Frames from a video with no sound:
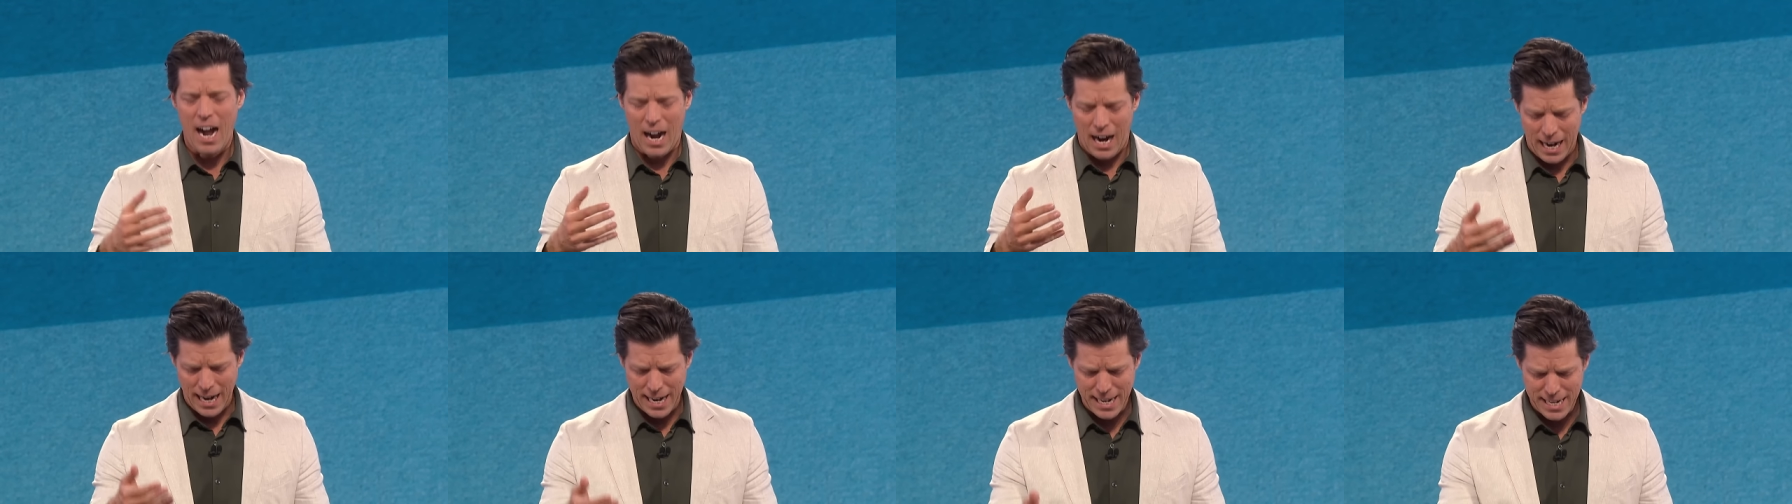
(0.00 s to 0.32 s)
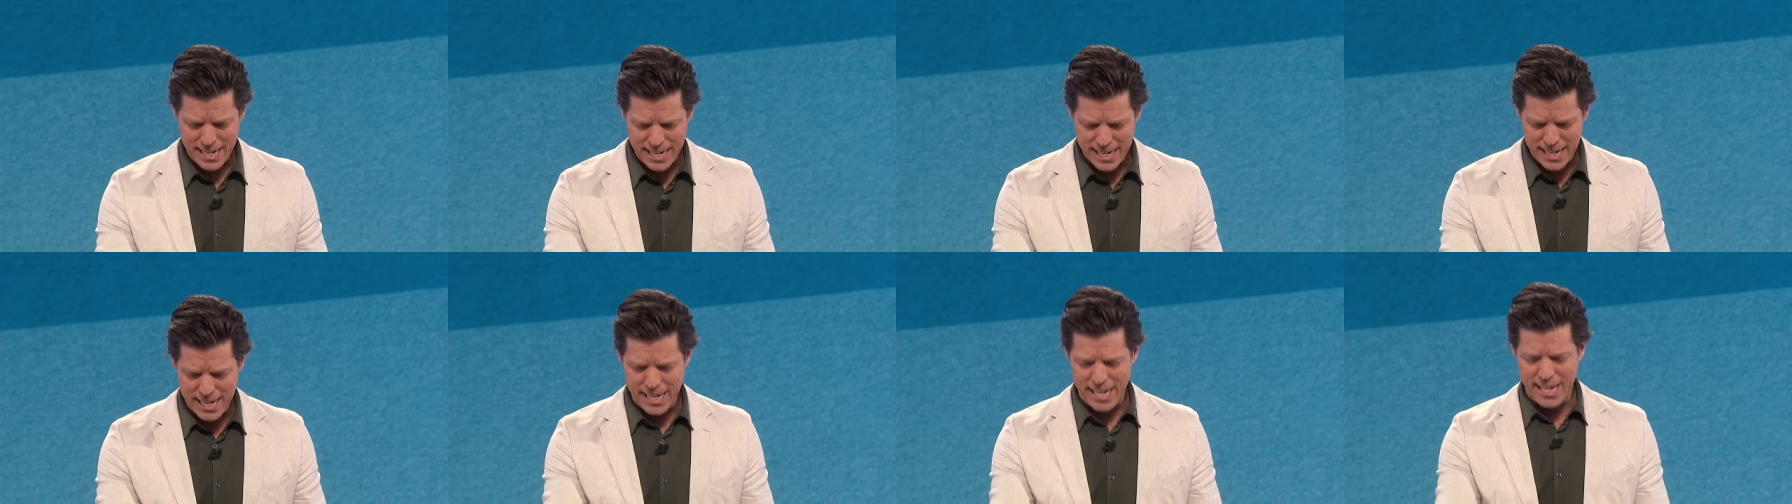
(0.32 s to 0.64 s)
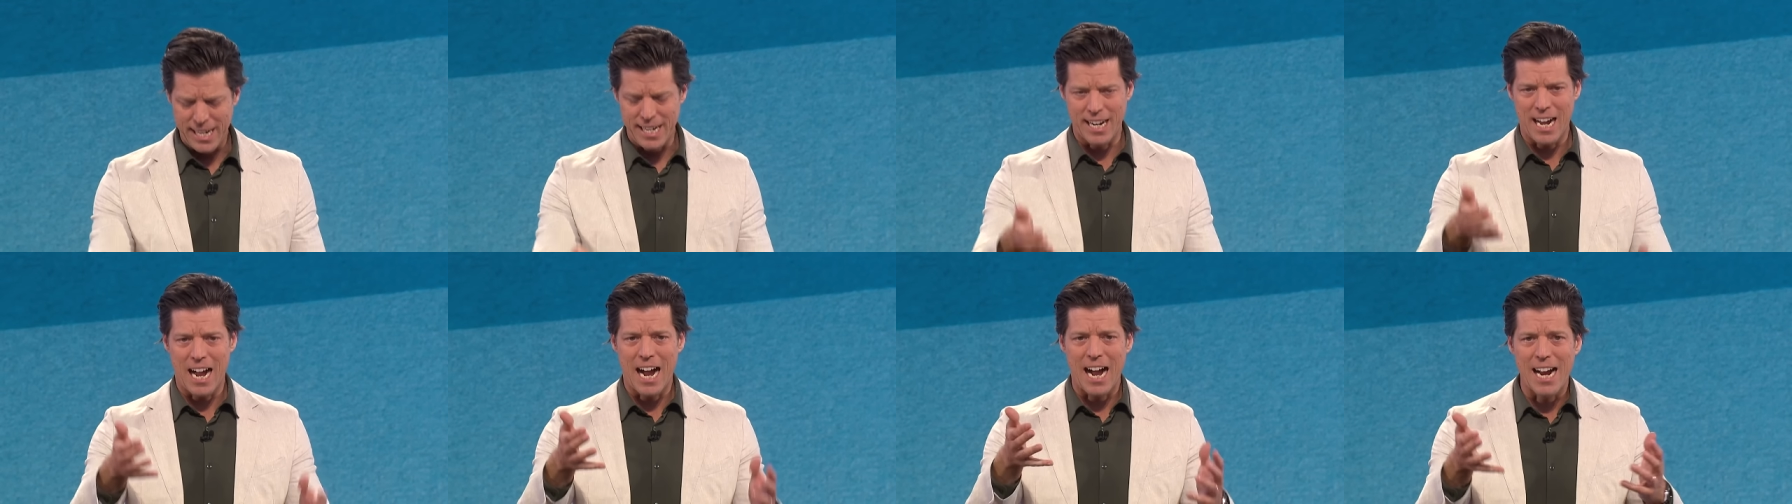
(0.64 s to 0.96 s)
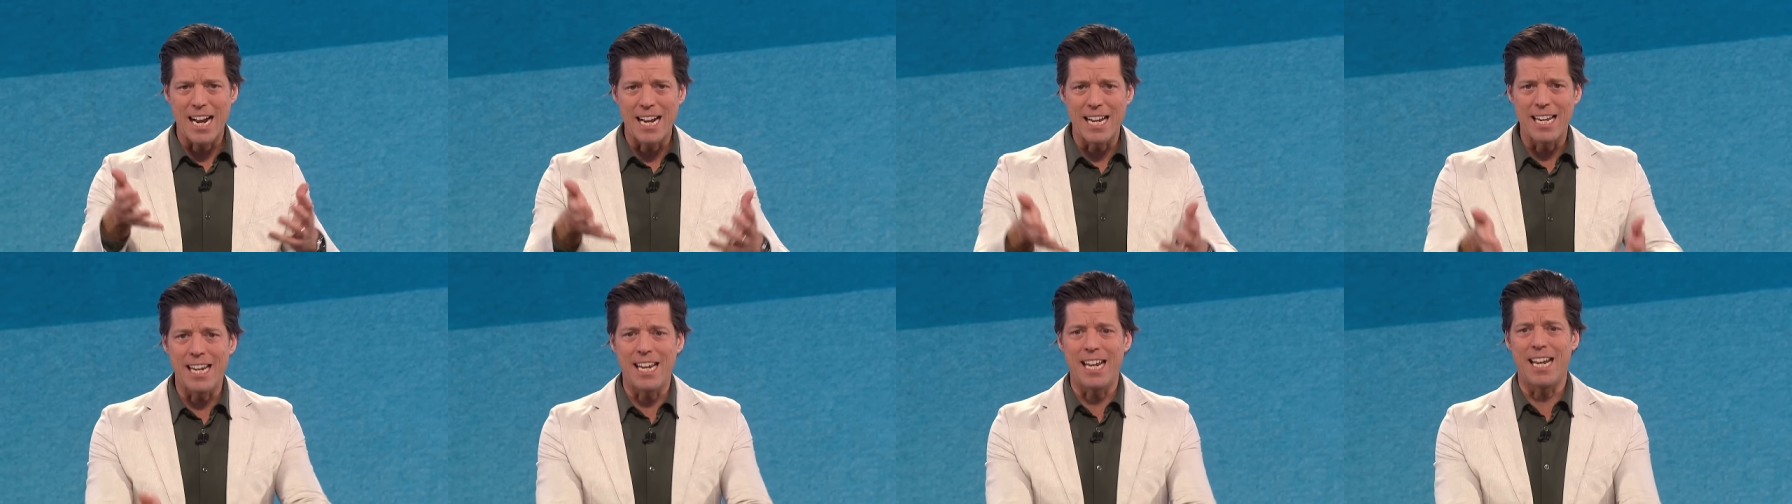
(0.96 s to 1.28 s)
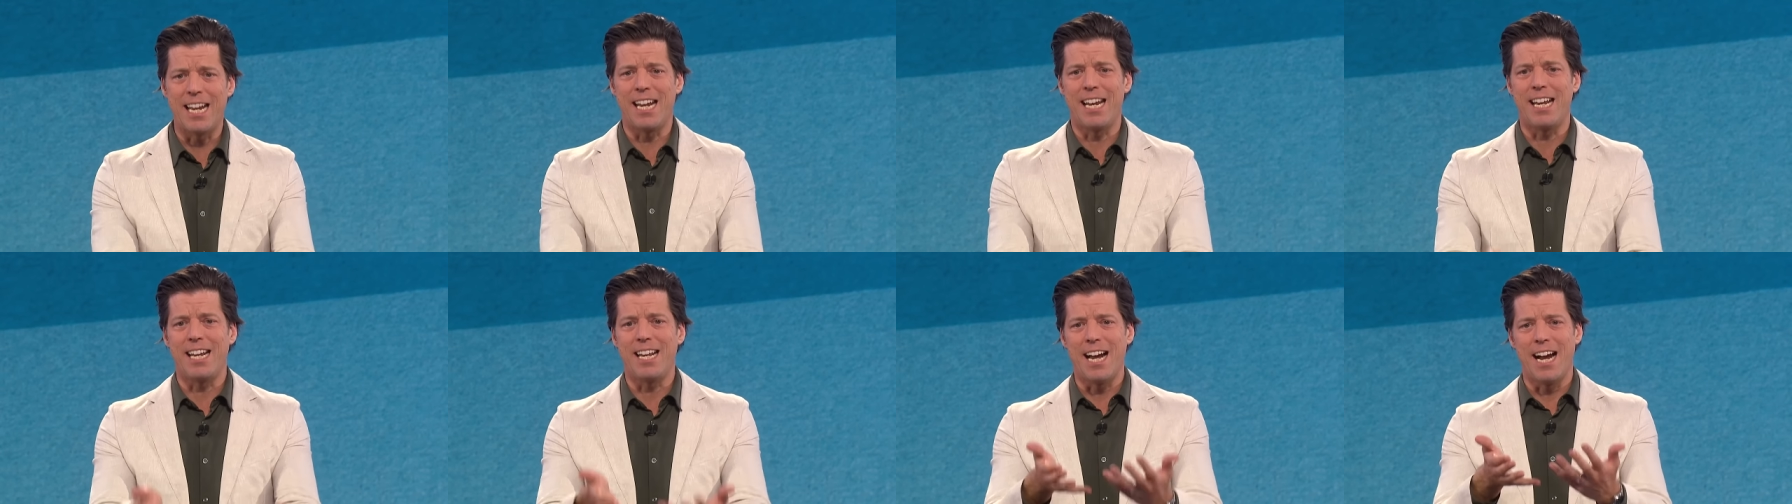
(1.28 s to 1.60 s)
I need, I
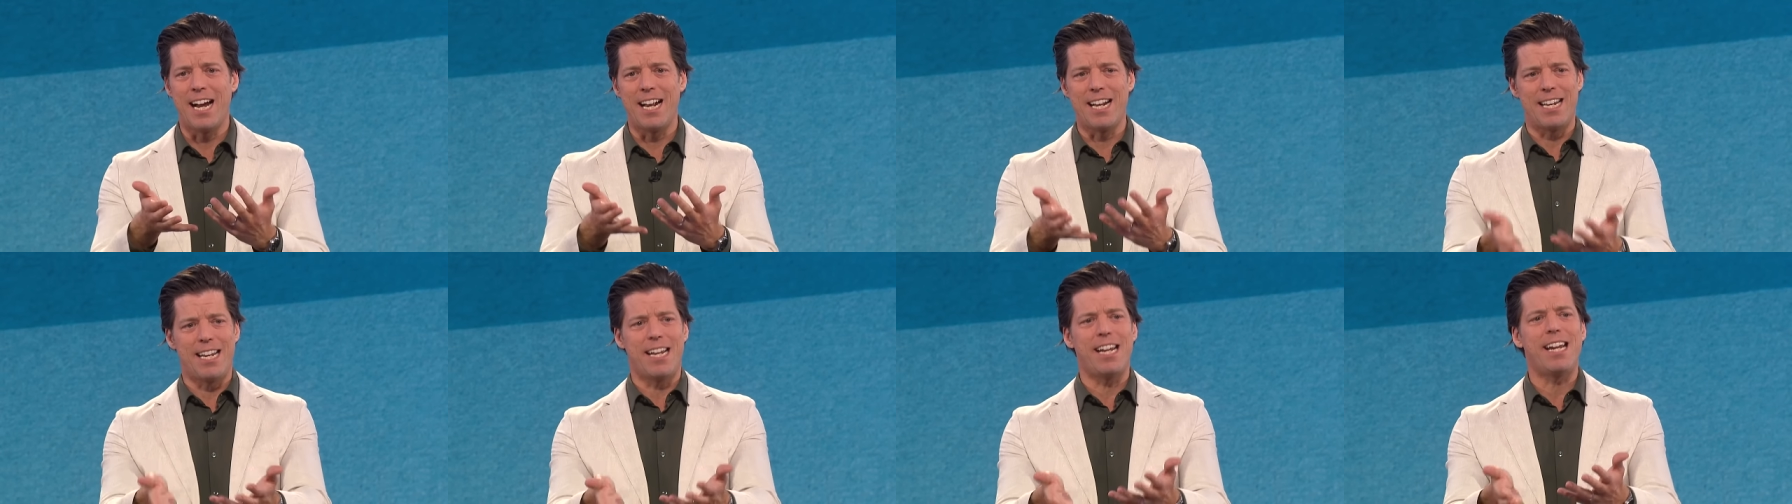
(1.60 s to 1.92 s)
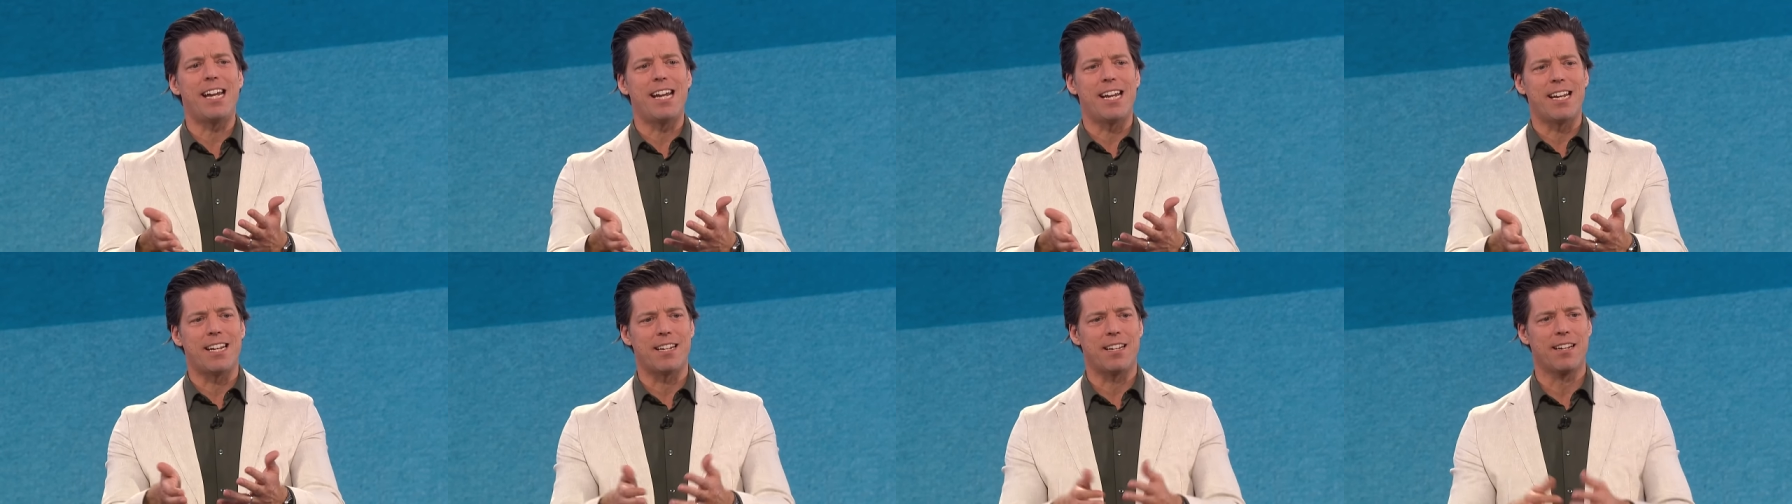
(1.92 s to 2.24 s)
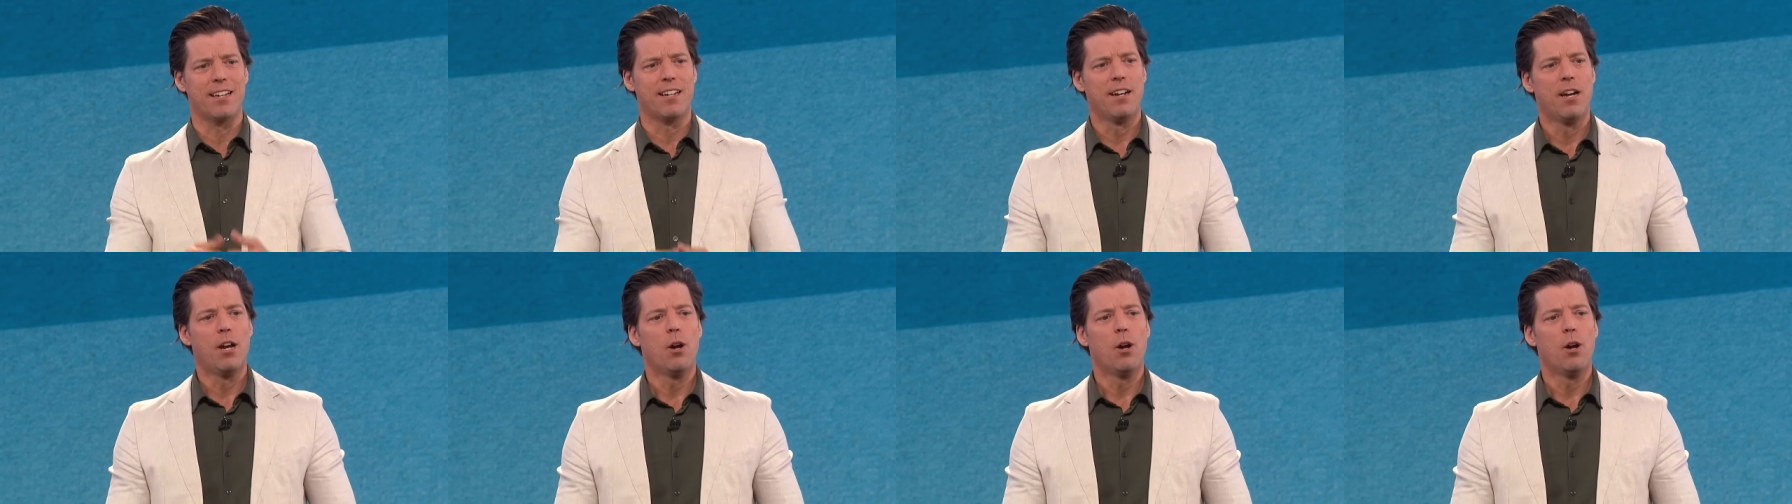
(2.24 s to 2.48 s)
need, I need.